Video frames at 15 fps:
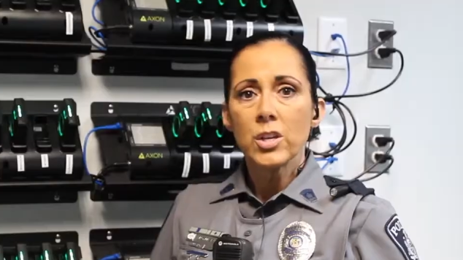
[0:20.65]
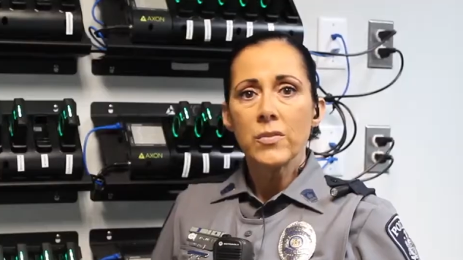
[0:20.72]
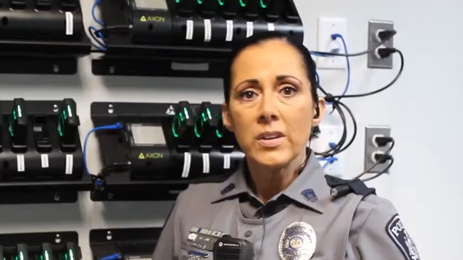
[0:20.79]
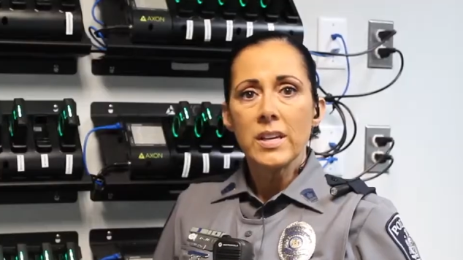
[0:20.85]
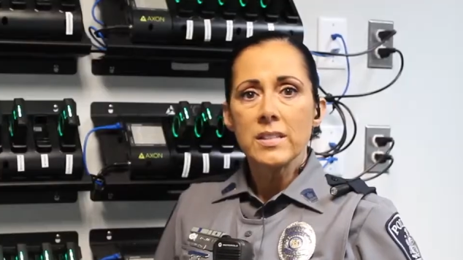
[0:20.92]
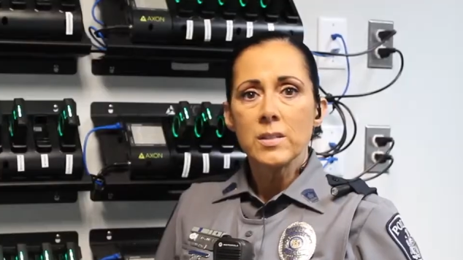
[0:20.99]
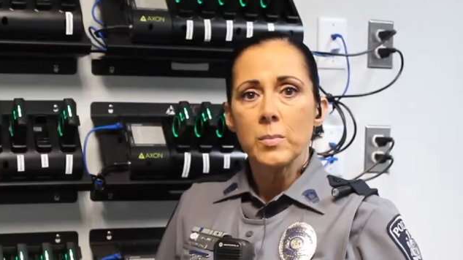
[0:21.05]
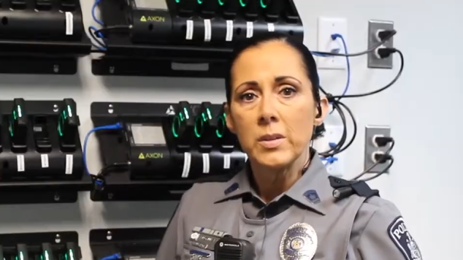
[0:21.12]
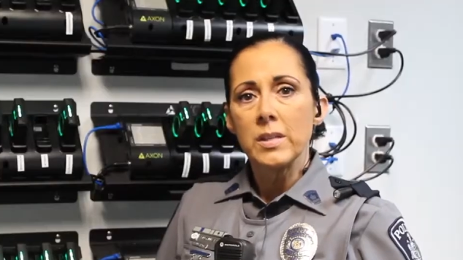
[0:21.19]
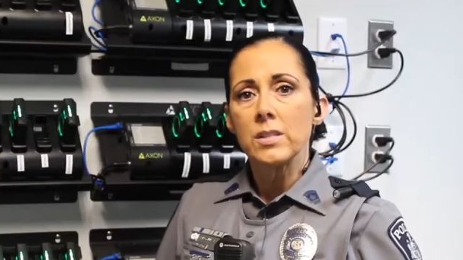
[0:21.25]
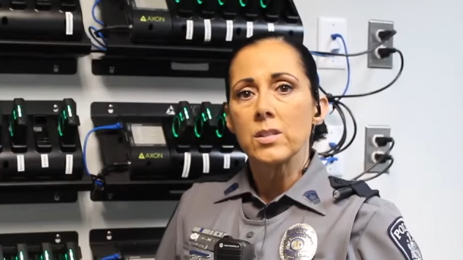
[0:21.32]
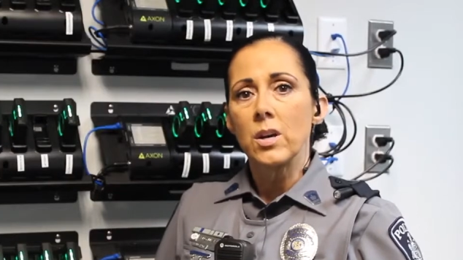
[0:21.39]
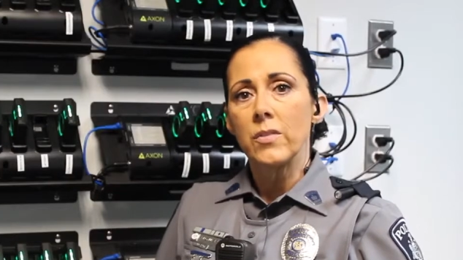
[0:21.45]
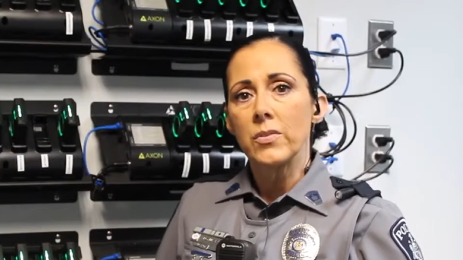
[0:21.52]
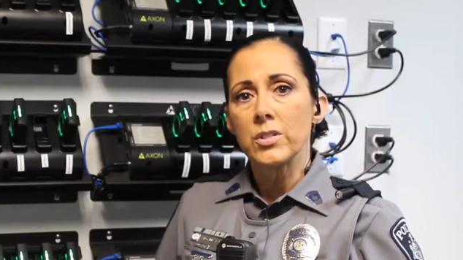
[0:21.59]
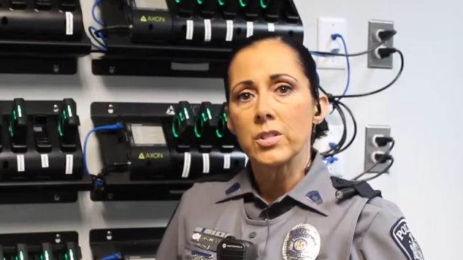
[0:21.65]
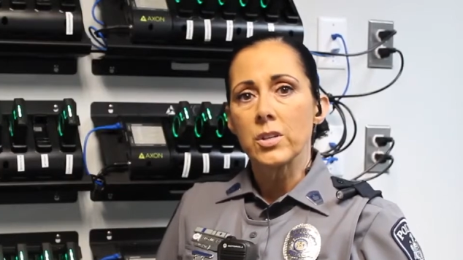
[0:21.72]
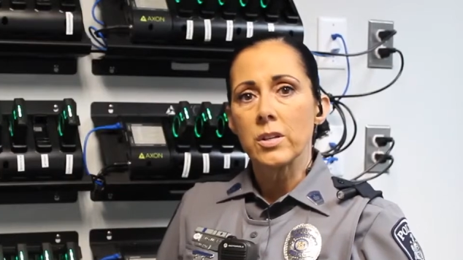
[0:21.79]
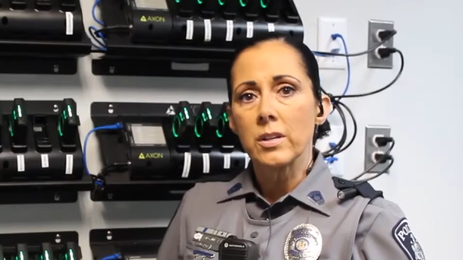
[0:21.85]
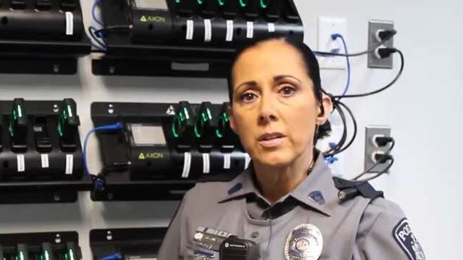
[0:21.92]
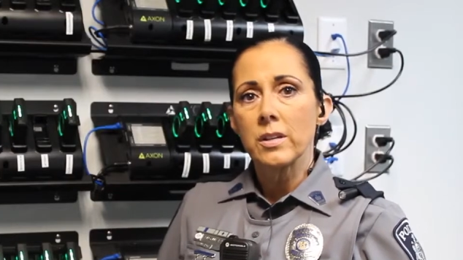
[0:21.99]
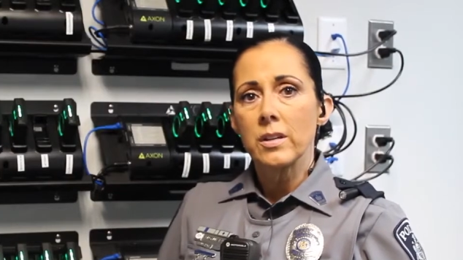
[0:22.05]
Serving as a police
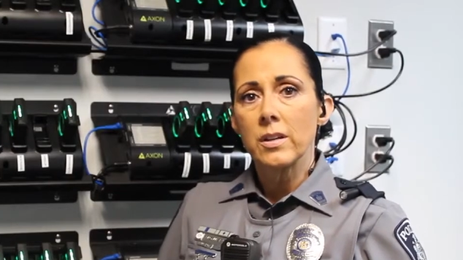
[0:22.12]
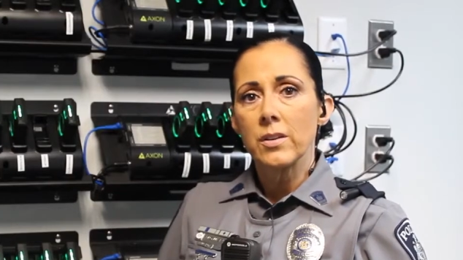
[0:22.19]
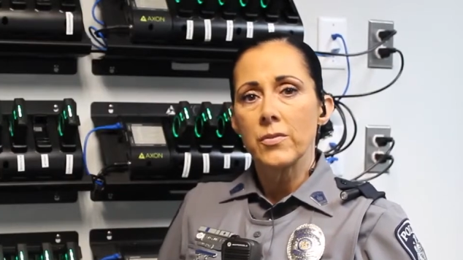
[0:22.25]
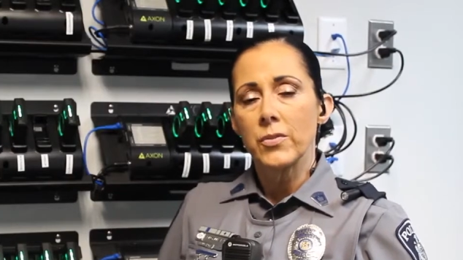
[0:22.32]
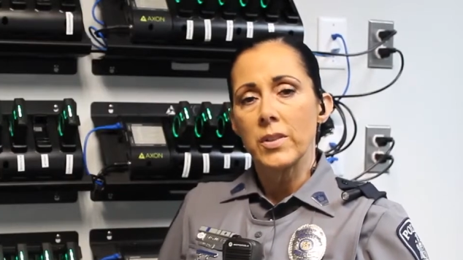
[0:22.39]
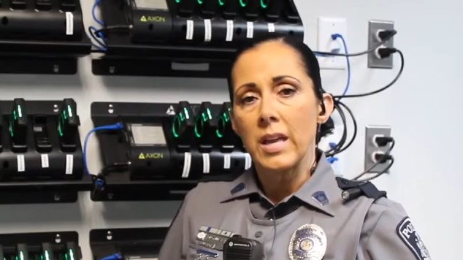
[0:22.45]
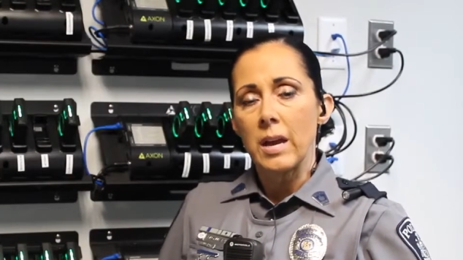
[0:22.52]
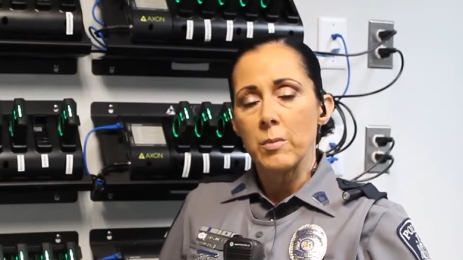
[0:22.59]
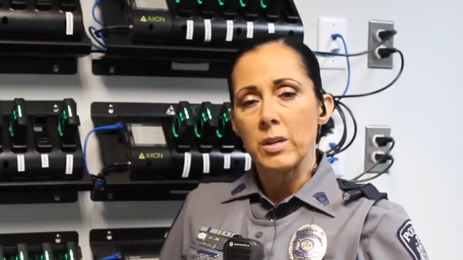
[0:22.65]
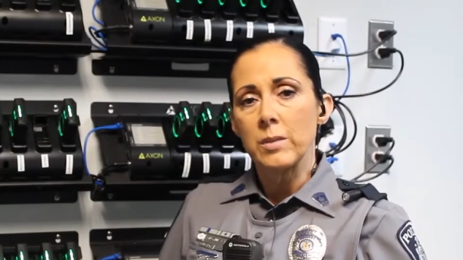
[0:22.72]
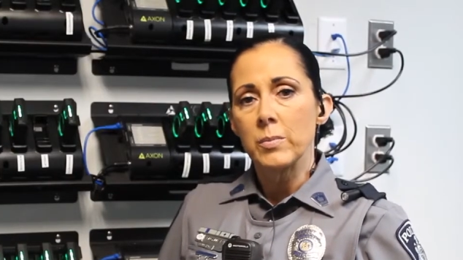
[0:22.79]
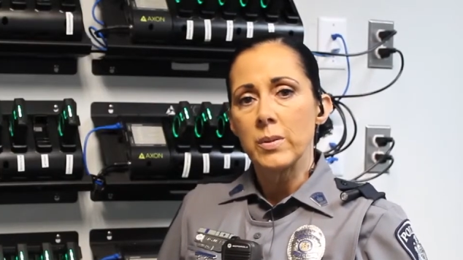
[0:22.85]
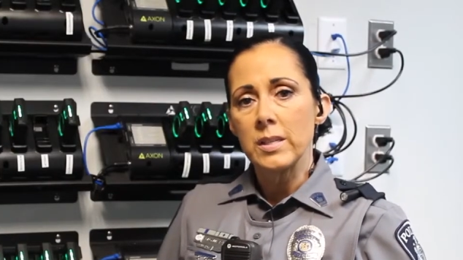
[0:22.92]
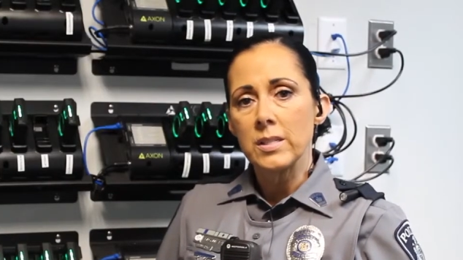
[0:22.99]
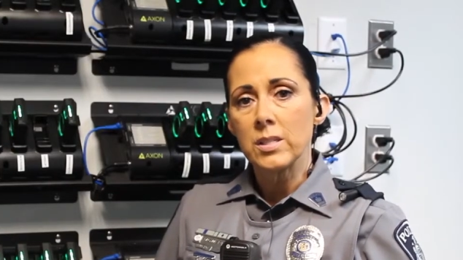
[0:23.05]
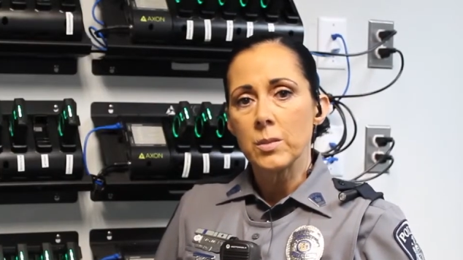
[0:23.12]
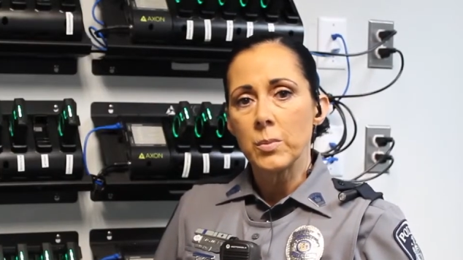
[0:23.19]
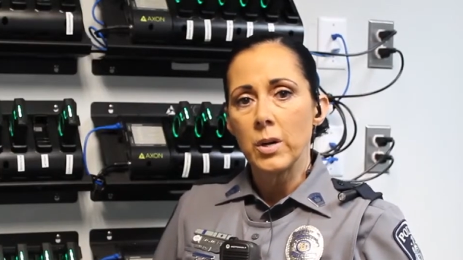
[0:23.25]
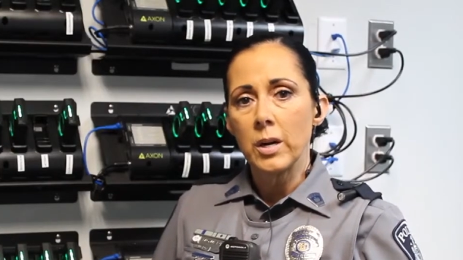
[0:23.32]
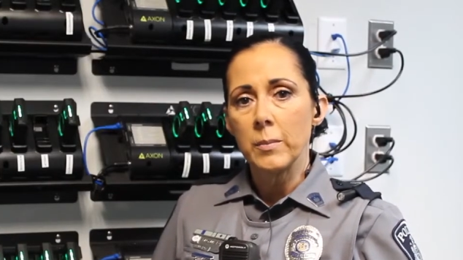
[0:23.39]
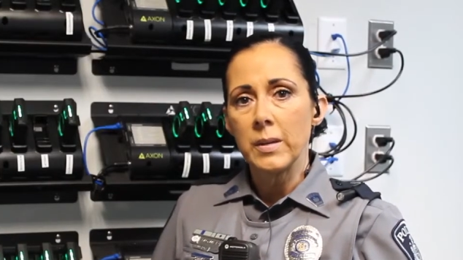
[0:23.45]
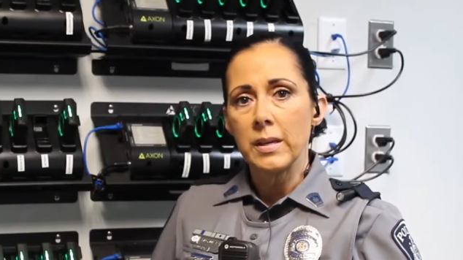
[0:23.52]
officer for the Aberdeen Police
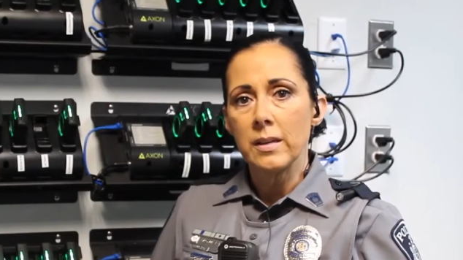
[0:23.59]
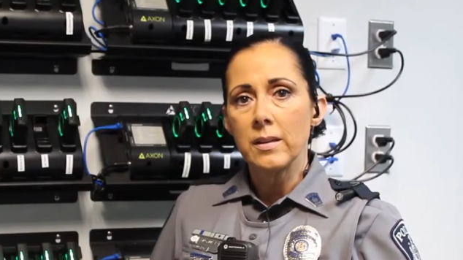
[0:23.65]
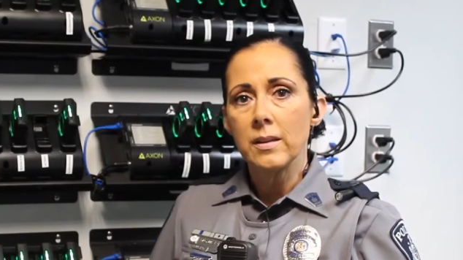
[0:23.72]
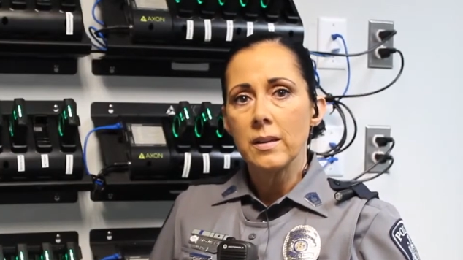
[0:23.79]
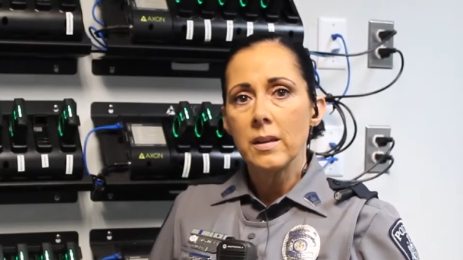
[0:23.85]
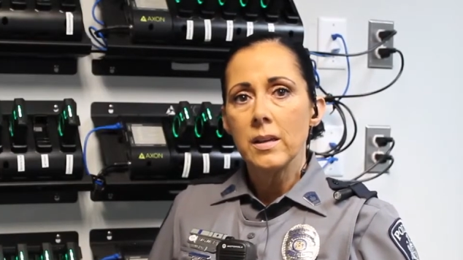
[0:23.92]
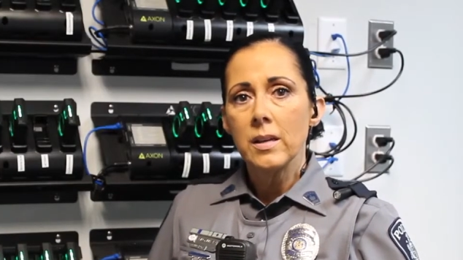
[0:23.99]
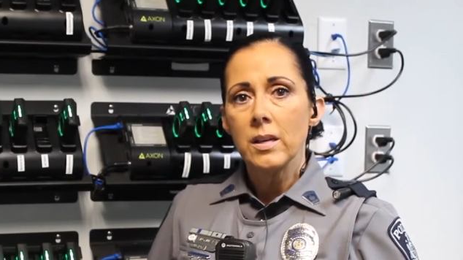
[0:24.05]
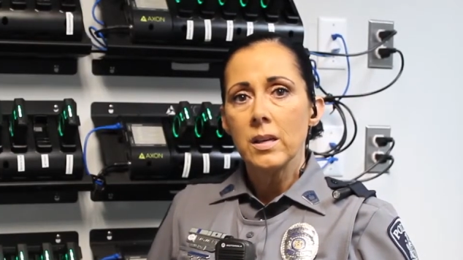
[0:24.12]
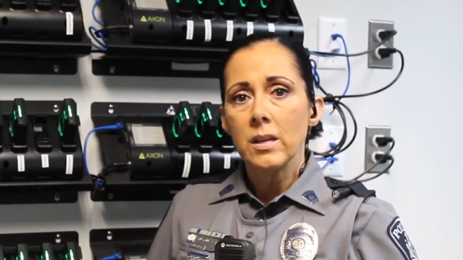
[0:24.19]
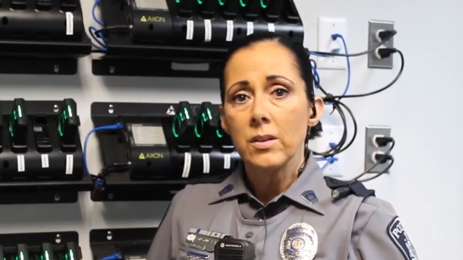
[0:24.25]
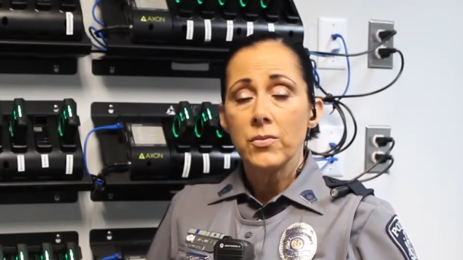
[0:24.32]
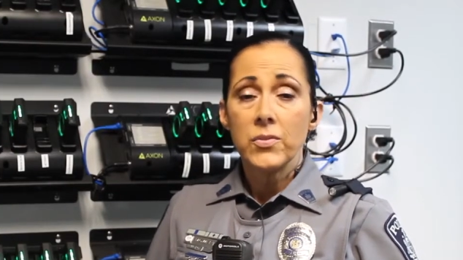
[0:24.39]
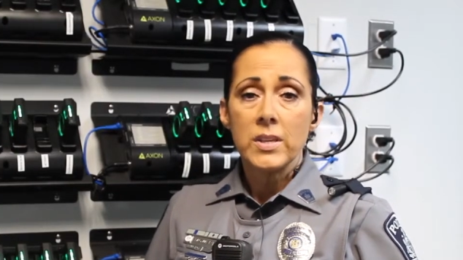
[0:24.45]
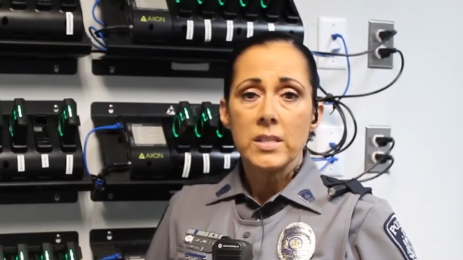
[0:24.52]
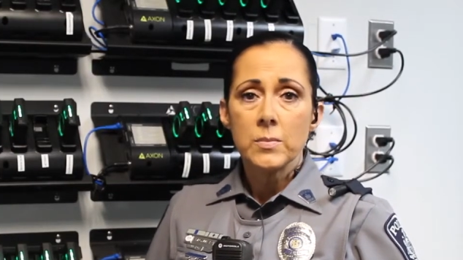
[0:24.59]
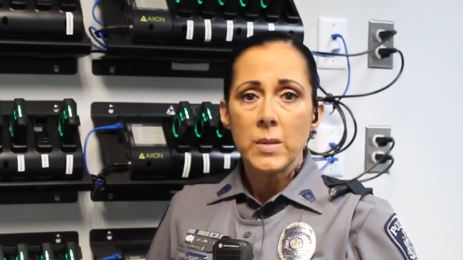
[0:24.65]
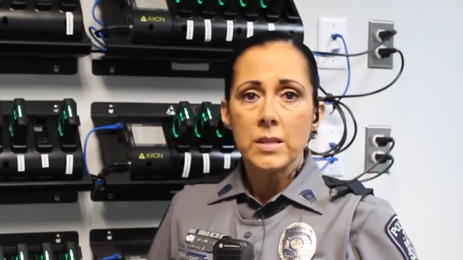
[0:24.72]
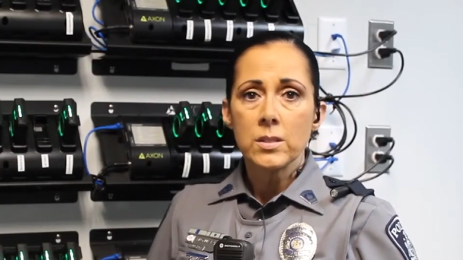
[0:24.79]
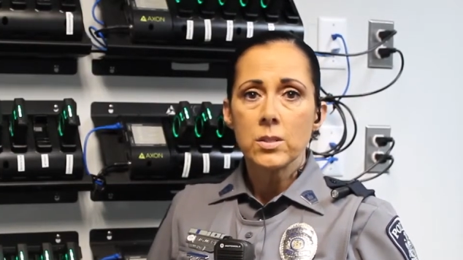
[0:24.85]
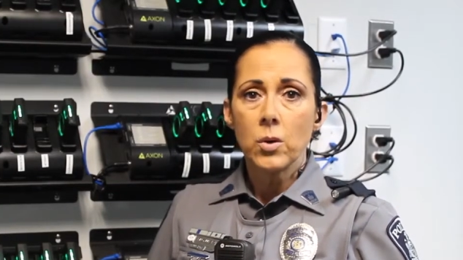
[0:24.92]
Department feeds my